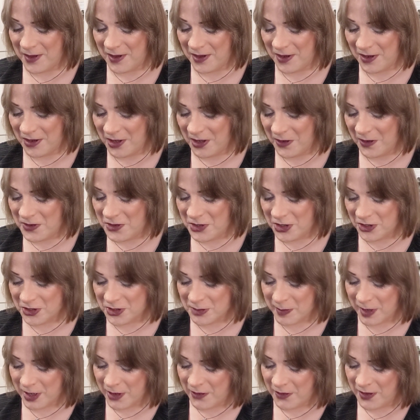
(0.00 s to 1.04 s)
ongoing jokes
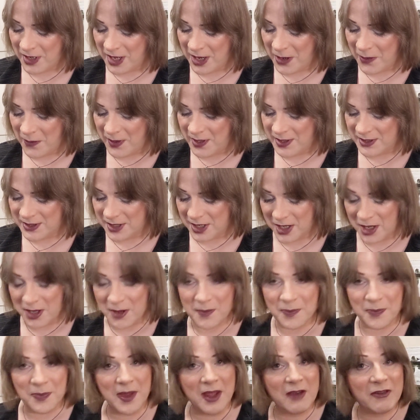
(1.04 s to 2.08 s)
about Nightwing's
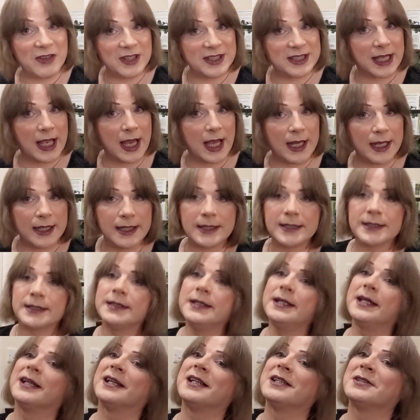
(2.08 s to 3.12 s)

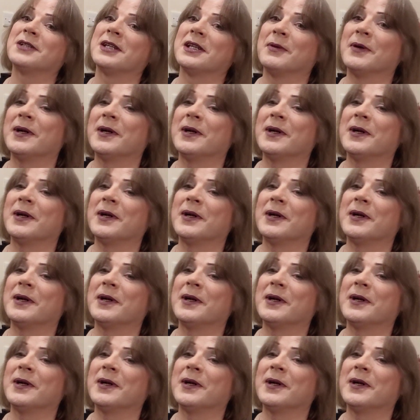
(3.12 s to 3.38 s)
physicality, as it